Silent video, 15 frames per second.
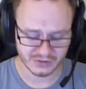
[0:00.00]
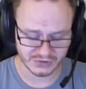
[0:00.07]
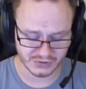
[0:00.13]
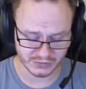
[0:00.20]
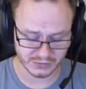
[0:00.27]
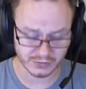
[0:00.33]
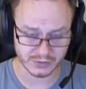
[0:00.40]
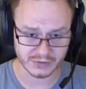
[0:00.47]

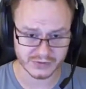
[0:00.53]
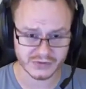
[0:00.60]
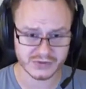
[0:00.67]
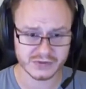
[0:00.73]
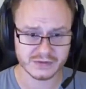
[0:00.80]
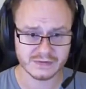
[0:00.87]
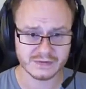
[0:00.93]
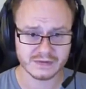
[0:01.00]

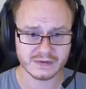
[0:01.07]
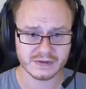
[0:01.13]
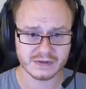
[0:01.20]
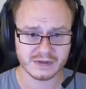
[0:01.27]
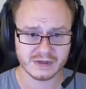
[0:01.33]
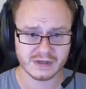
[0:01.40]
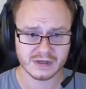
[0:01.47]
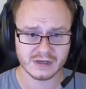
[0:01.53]
joules.
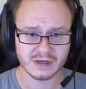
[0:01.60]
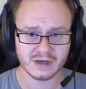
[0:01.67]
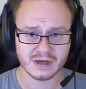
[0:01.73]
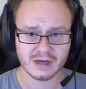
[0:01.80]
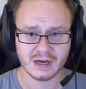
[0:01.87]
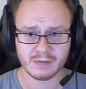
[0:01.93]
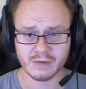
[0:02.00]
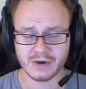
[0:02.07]

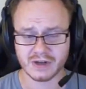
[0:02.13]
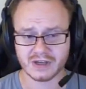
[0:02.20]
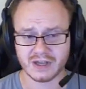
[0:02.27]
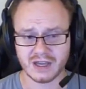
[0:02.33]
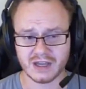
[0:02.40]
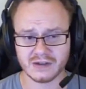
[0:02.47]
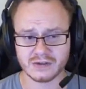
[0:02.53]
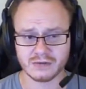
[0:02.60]
I'm going to
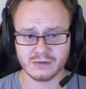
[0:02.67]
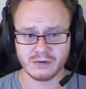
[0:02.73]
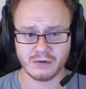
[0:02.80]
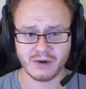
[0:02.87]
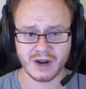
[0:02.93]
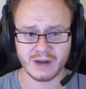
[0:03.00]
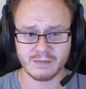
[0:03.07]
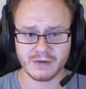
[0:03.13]
cancel
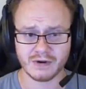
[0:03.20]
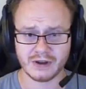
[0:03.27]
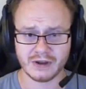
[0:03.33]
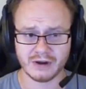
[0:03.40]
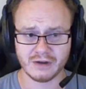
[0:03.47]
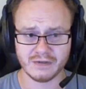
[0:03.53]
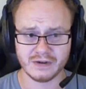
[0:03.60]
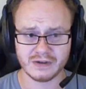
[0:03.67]
gram per
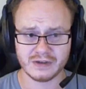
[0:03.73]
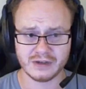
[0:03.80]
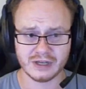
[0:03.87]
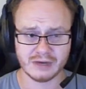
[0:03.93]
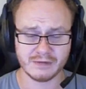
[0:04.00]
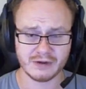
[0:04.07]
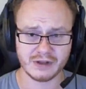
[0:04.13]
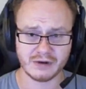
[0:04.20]
Kelvin to
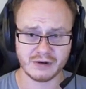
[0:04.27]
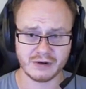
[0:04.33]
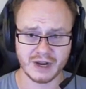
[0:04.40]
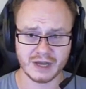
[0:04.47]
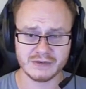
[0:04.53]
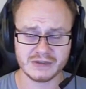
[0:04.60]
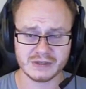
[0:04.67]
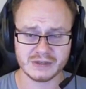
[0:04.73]
get rid of the
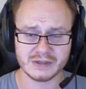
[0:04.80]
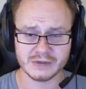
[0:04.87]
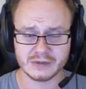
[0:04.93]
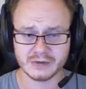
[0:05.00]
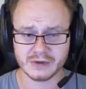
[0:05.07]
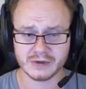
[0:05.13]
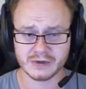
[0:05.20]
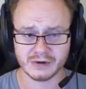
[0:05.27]
grams, similar
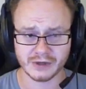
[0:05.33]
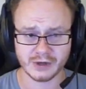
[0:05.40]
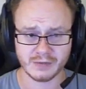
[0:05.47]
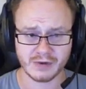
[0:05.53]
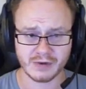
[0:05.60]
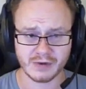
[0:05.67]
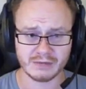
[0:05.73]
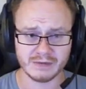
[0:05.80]
to an
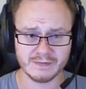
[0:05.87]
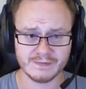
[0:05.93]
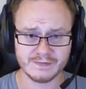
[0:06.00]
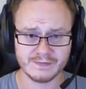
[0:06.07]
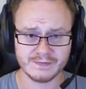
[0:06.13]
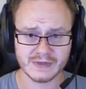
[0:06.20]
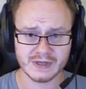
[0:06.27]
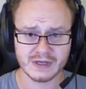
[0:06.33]
earlier problem.
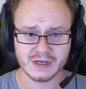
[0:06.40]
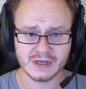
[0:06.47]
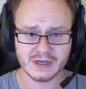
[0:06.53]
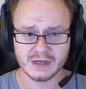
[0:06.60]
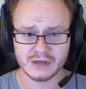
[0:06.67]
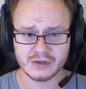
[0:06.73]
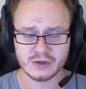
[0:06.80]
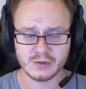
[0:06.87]

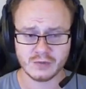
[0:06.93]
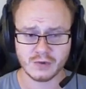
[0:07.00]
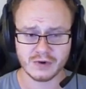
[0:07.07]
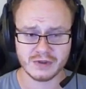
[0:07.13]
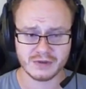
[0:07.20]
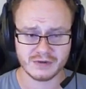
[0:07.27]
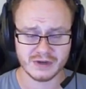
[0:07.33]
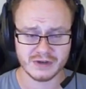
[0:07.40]

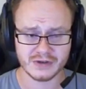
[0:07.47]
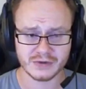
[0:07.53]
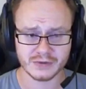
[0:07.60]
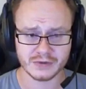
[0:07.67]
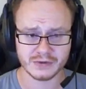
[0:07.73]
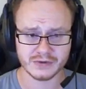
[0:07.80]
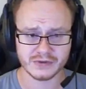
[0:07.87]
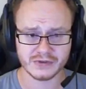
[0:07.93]
2.3
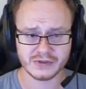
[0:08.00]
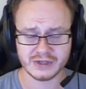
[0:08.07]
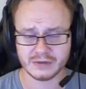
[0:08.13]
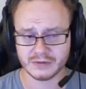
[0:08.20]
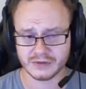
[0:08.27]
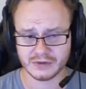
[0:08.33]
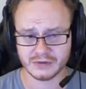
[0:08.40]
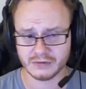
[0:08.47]
joules is
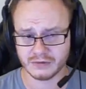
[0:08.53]
equal